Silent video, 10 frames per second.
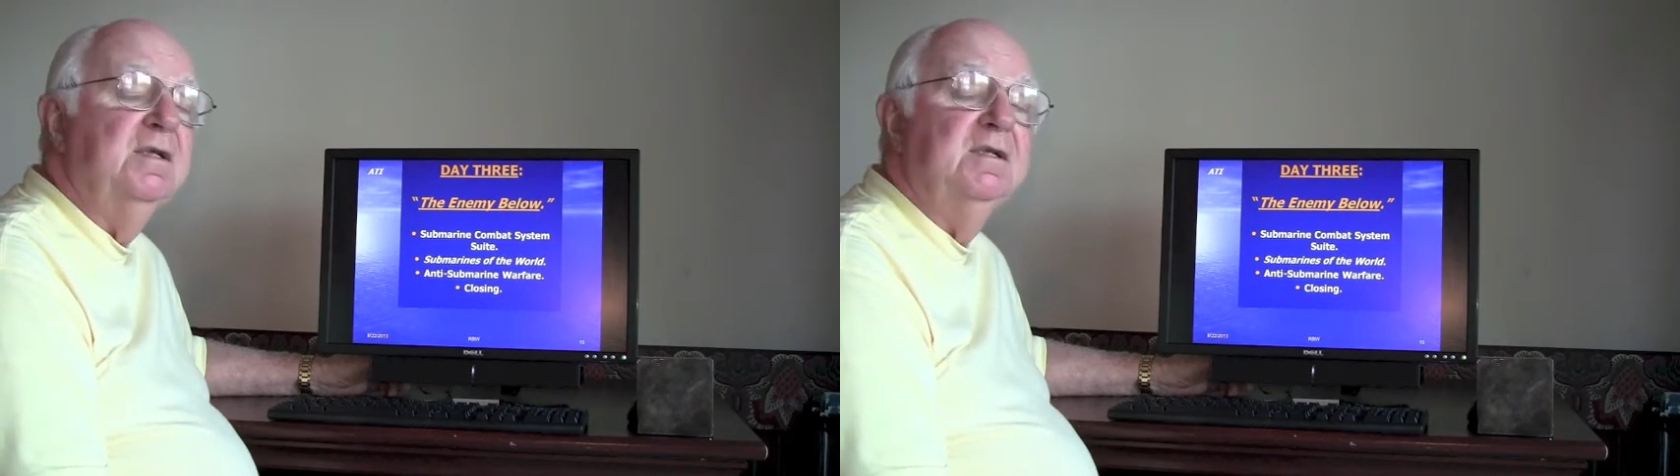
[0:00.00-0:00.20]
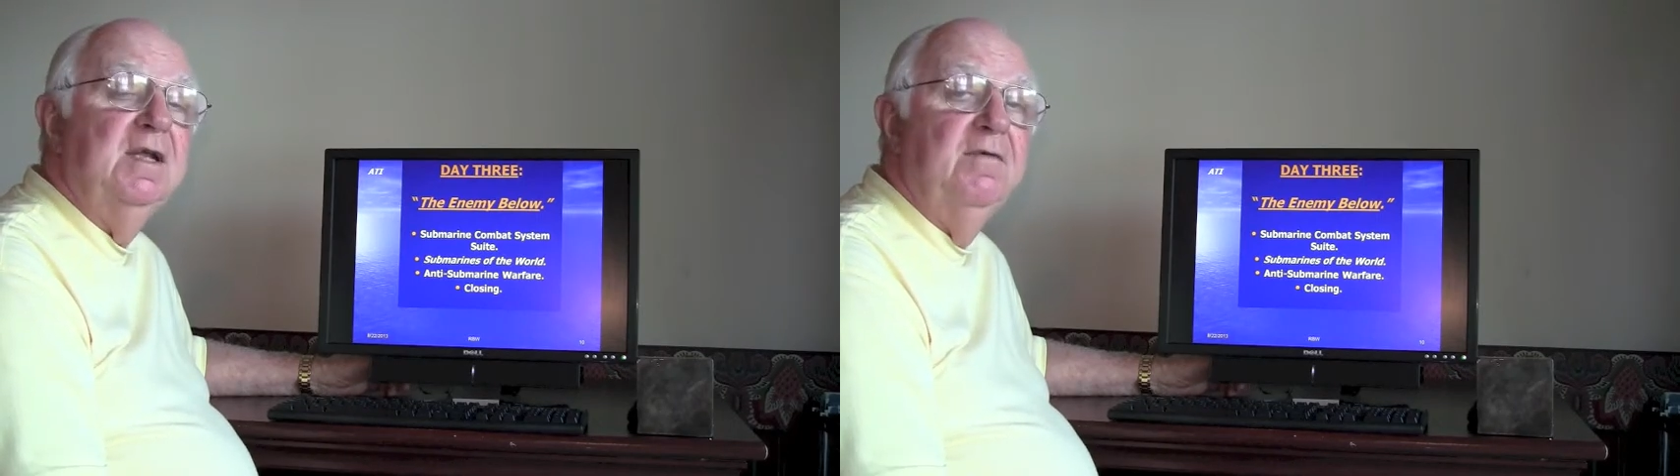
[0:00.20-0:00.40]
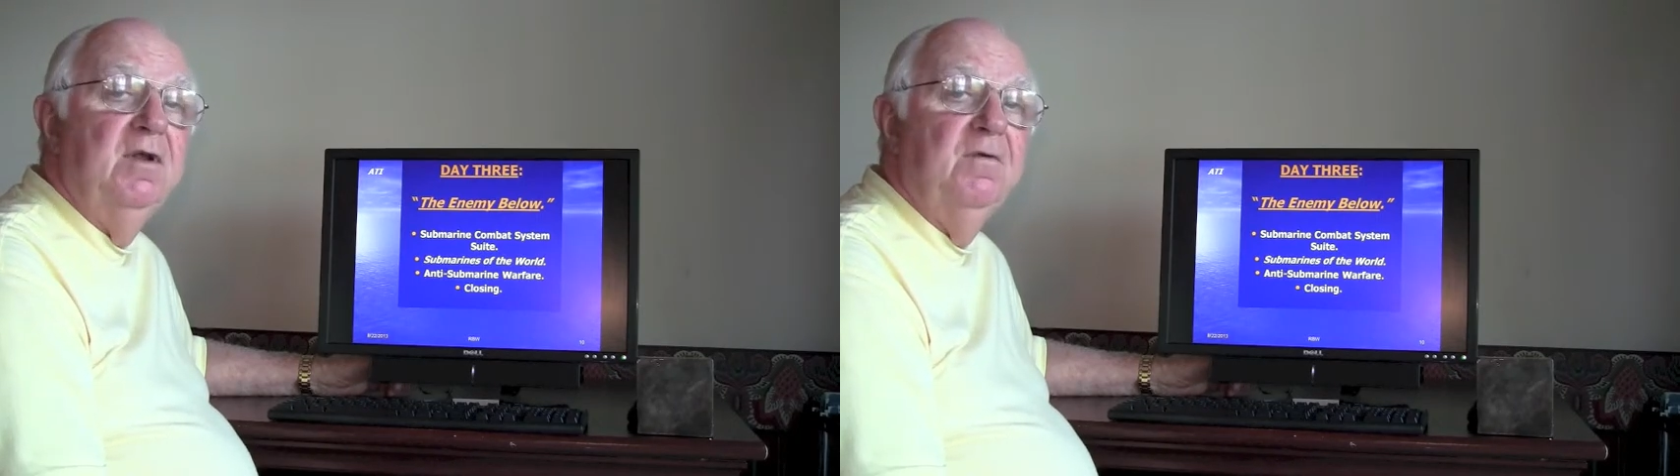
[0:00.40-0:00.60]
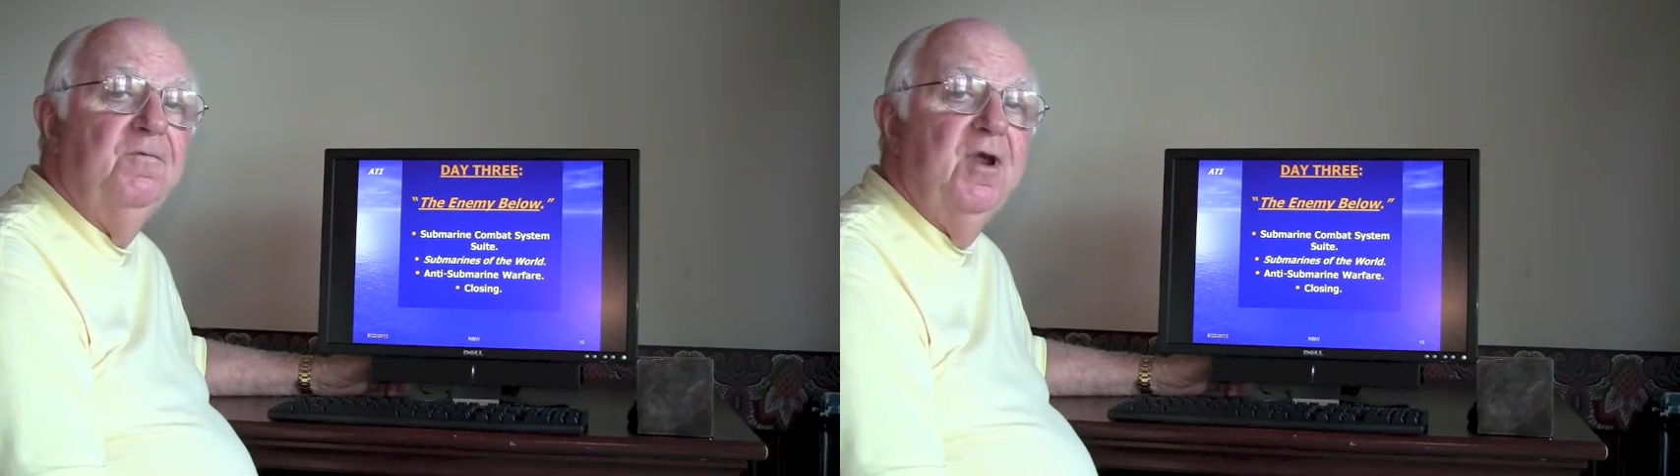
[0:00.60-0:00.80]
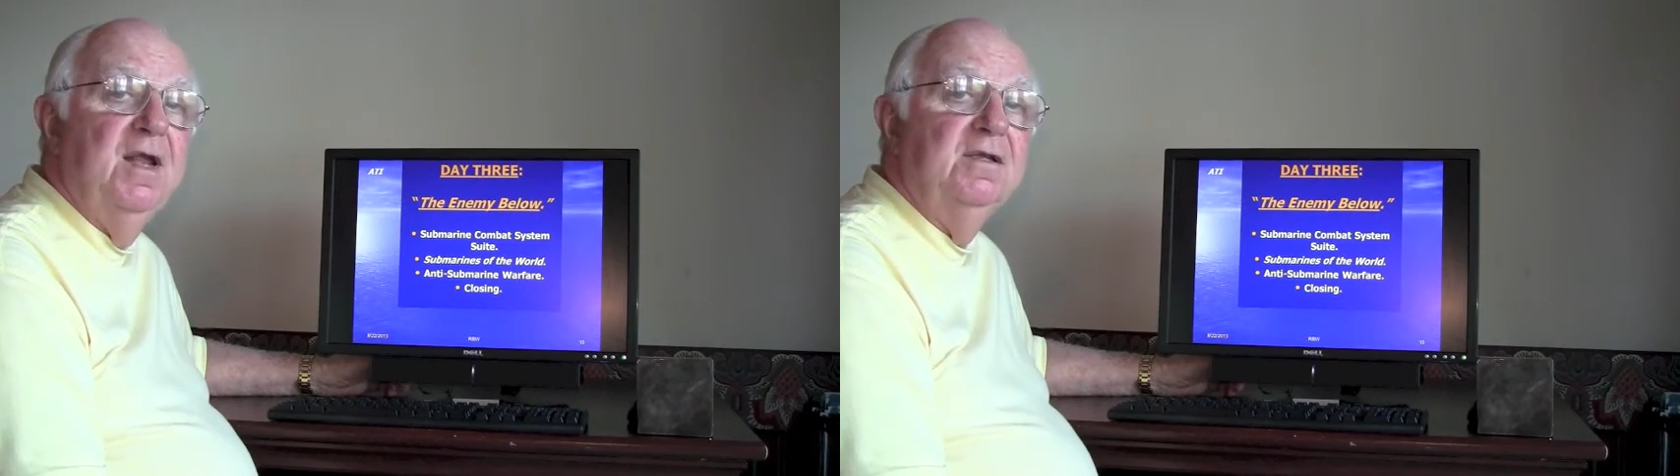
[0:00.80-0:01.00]
and 7 are
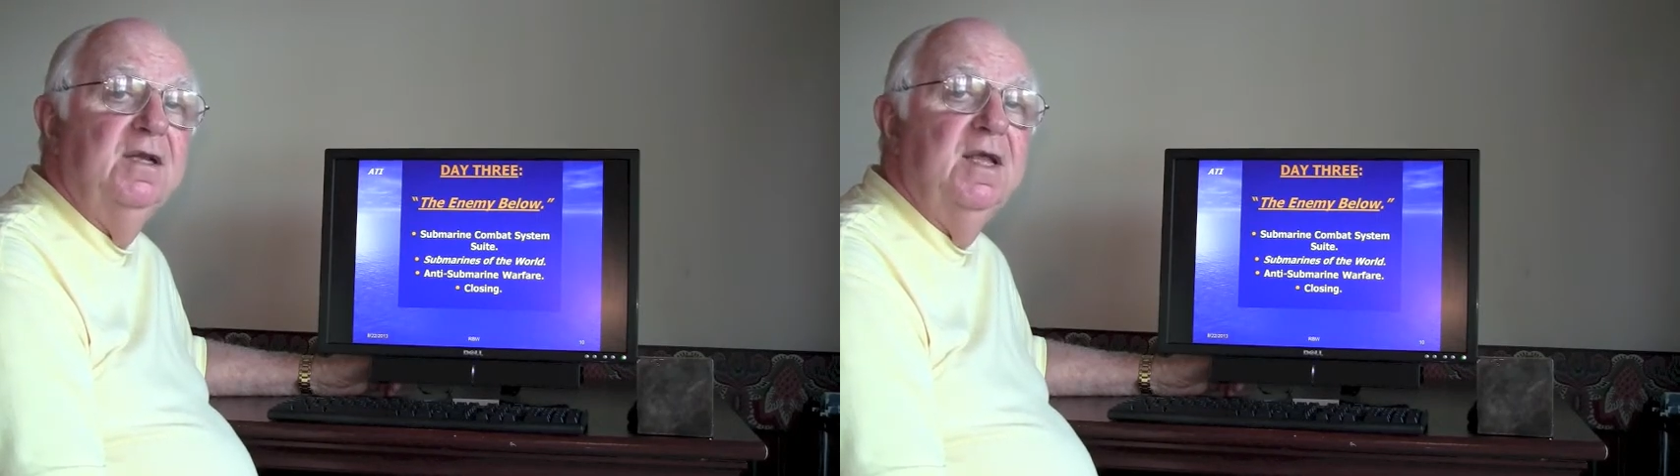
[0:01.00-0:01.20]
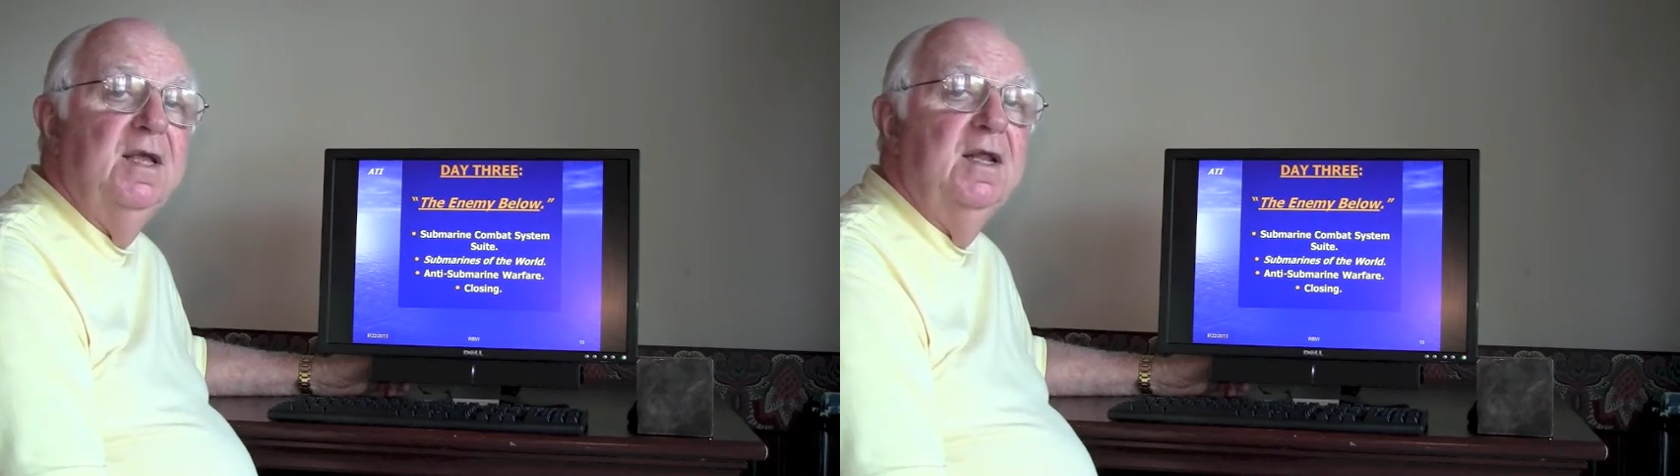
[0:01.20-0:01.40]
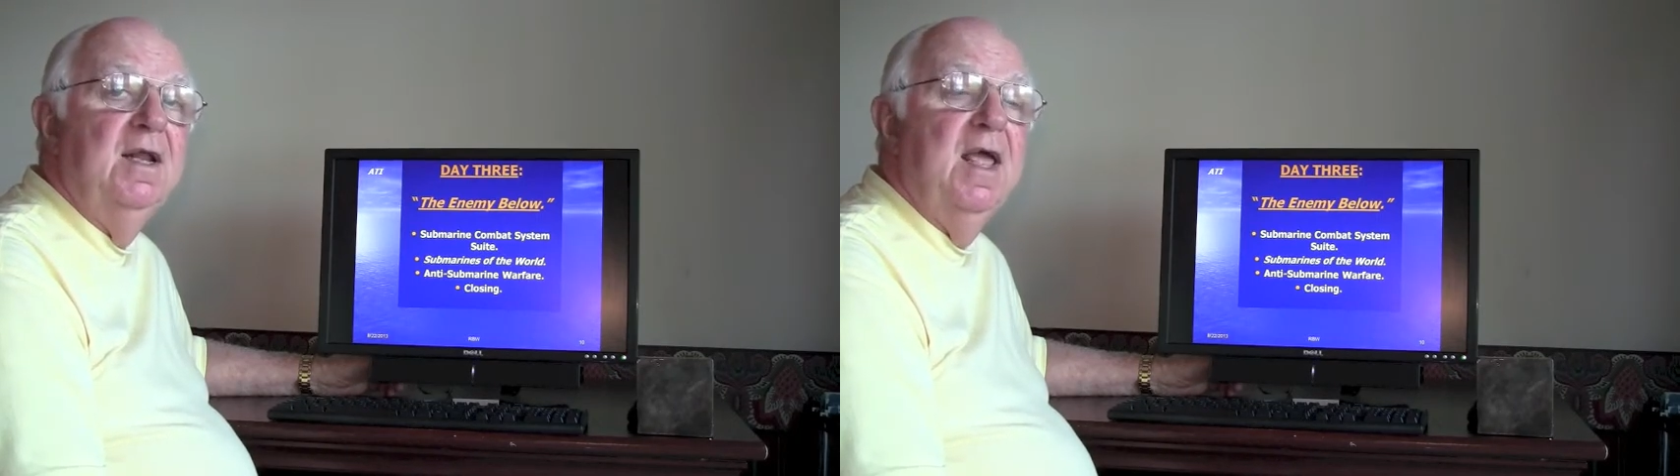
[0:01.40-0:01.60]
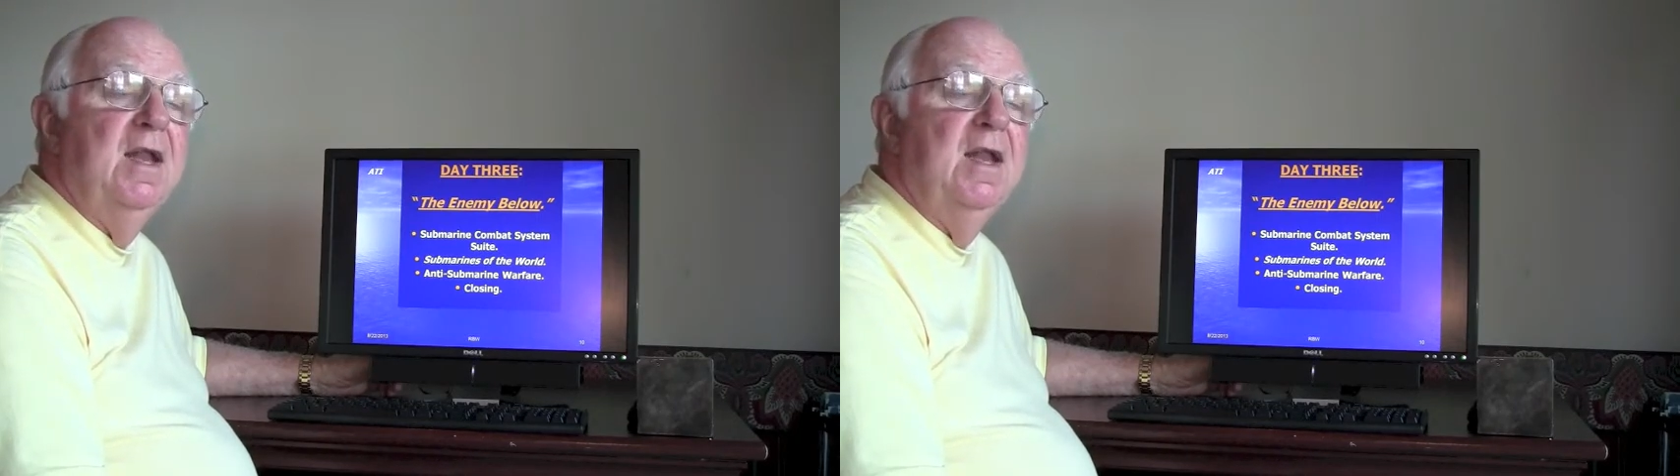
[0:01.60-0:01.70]
France and England,